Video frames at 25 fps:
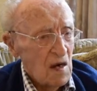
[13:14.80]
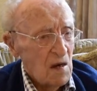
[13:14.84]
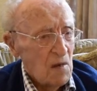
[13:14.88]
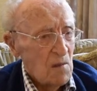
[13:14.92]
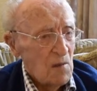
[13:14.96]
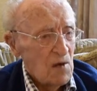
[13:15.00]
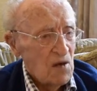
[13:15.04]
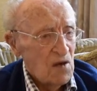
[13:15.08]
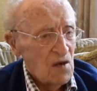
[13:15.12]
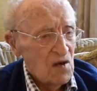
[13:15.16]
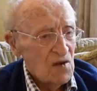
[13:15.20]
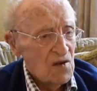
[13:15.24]

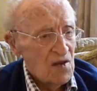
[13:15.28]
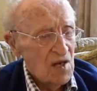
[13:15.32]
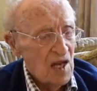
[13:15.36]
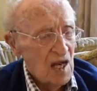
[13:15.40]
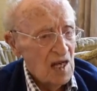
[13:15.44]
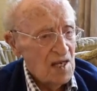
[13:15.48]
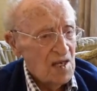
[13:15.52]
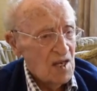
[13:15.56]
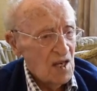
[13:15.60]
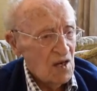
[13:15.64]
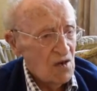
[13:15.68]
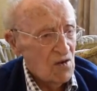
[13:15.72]
because they
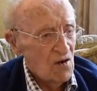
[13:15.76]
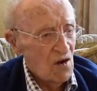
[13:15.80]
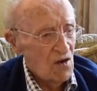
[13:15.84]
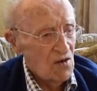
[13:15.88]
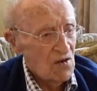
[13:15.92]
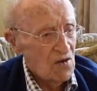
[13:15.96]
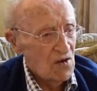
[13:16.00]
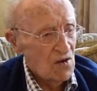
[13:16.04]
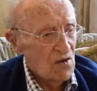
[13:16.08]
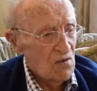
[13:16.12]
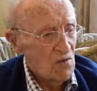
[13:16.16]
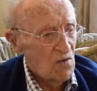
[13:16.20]
had to
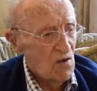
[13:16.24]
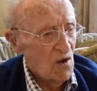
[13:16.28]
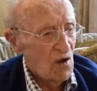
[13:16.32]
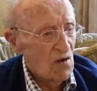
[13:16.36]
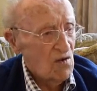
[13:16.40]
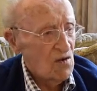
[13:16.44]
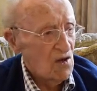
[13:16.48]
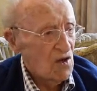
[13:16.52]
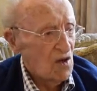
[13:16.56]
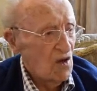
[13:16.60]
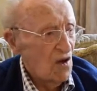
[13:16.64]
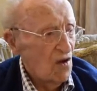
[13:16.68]
cross
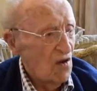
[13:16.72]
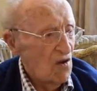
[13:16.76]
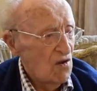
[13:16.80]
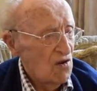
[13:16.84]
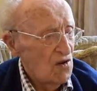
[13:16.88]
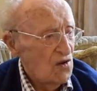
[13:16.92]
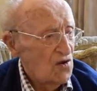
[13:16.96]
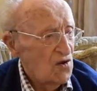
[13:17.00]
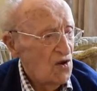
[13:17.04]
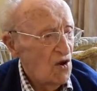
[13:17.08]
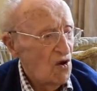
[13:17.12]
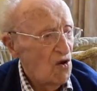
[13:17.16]
what's called
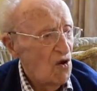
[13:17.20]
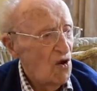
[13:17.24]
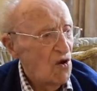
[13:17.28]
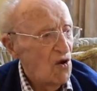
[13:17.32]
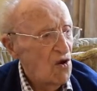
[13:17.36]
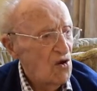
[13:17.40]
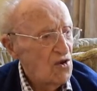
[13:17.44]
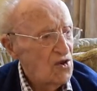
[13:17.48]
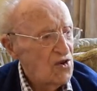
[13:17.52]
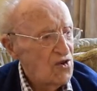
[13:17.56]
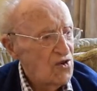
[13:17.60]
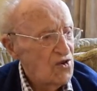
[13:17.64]
the
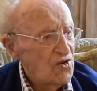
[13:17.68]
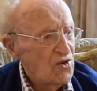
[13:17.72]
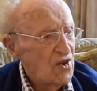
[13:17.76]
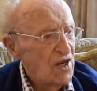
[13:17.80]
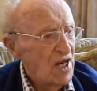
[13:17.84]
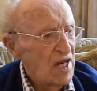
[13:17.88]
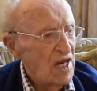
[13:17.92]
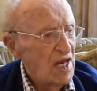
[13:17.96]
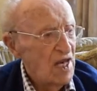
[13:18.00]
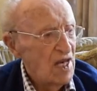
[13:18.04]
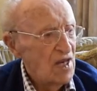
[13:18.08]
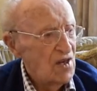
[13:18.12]
Johor
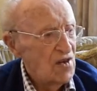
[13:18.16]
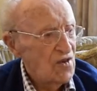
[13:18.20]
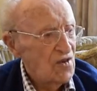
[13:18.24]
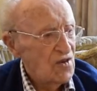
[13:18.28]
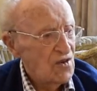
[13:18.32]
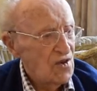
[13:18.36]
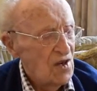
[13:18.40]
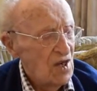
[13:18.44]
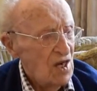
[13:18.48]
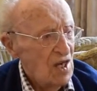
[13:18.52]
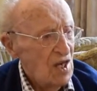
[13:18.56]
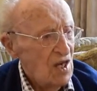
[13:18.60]

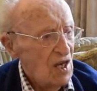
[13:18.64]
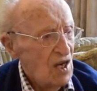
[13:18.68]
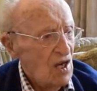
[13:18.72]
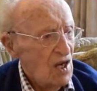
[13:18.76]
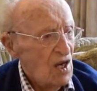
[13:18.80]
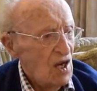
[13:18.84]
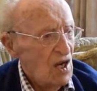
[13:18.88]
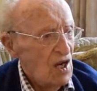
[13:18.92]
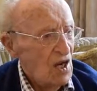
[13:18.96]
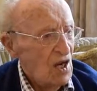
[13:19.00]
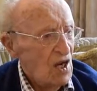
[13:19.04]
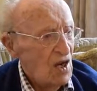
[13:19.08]
Straits,
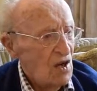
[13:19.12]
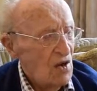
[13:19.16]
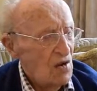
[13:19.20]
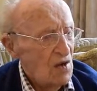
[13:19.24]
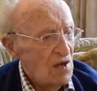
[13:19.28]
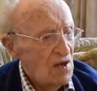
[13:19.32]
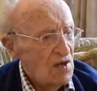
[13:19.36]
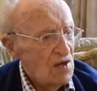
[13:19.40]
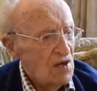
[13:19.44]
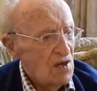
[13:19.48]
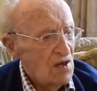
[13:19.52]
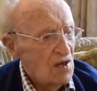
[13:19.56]
uh,
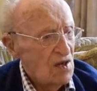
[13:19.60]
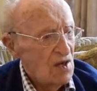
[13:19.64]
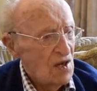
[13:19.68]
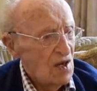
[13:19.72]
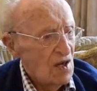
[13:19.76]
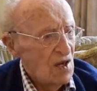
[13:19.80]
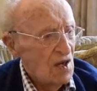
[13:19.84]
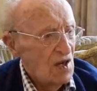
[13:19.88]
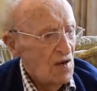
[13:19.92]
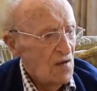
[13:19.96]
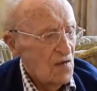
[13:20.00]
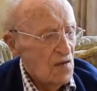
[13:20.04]
which is
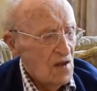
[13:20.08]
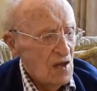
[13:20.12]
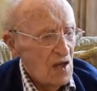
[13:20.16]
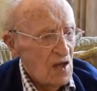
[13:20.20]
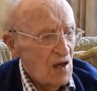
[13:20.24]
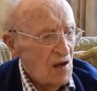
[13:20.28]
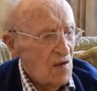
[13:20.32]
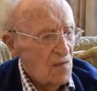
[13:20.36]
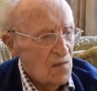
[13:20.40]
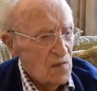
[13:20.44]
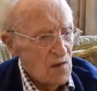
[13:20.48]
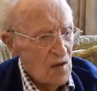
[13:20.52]
a,
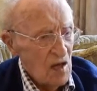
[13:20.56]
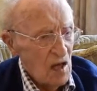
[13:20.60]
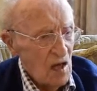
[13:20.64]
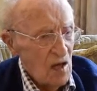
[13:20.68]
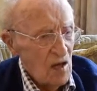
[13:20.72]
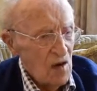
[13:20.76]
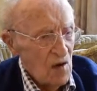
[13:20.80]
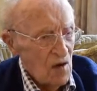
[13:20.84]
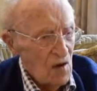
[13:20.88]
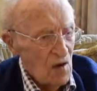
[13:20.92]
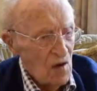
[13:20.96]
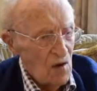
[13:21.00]

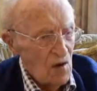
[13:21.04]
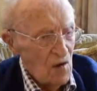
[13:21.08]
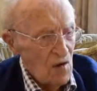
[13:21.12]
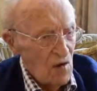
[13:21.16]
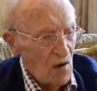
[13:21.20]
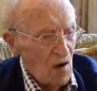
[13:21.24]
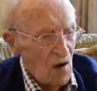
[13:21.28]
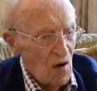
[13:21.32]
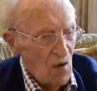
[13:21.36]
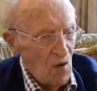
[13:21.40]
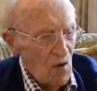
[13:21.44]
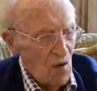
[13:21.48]
a,
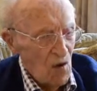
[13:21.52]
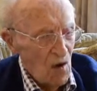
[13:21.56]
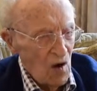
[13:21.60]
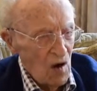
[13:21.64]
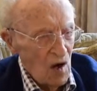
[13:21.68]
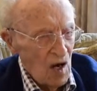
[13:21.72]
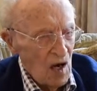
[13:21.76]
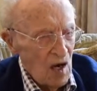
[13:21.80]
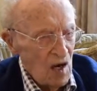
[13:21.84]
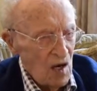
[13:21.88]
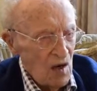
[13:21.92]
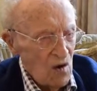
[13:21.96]
a,
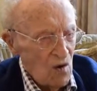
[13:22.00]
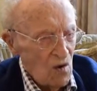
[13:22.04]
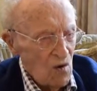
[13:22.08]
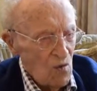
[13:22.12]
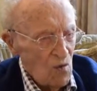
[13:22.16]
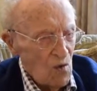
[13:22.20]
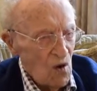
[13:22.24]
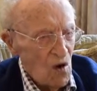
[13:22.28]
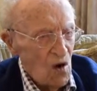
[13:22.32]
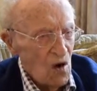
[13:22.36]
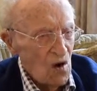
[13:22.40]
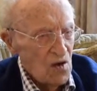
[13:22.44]
a
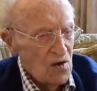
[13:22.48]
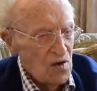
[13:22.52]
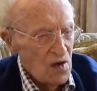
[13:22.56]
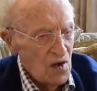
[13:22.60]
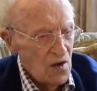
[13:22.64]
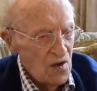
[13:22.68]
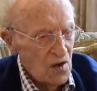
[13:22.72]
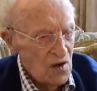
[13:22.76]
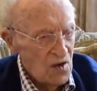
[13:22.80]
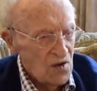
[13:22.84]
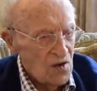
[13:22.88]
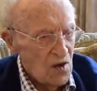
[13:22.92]

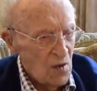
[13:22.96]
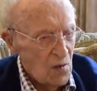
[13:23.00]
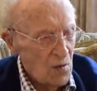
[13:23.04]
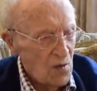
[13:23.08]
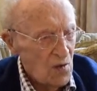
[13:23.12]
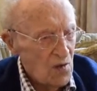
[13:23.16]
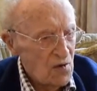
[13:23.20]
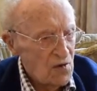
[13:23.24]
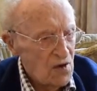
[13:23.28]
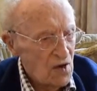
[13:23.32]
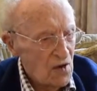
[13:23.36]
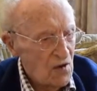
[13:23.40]
water that
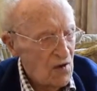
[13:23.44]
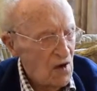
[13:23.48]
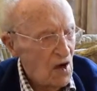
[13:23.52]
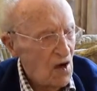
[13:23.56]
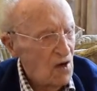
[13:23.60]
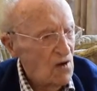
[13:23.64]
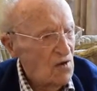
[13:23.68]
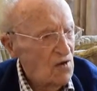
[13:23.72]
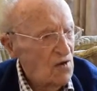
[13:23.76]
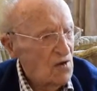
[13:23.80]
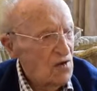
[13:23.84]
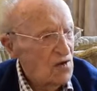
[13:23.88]

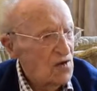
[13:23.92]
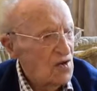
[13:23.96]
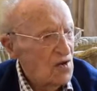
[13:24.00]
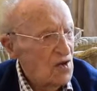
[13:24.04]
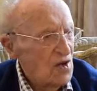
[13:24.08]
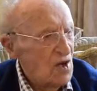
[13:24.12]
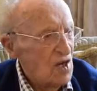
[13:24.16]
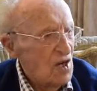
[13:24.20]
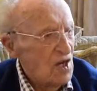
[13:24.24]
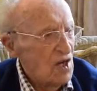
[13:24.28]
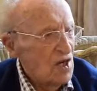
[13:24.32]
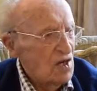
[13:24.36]

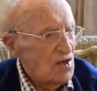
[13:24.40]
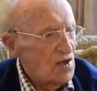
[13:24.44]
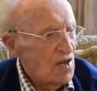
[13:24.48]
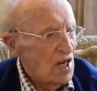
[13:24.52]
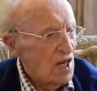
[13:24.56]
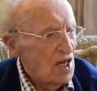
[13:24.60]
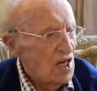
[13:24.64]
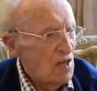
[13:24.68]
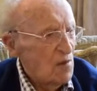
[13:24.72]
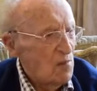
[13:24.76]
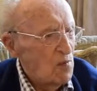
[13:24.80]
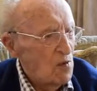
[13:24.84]
surrounds
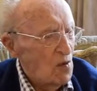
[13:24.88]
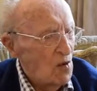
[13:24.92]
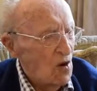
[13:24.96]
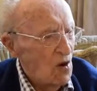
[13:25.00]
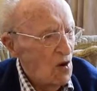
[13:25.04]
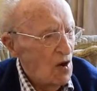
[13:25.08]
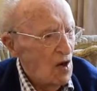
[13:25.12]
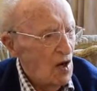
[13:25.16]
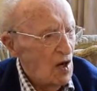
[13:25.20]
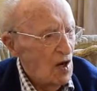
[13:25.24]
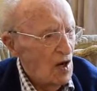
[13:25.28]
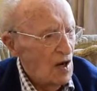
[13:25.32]

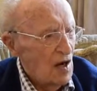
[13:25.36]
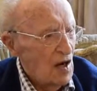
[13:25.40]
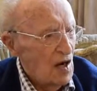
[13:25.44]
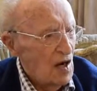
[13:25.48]
Singapore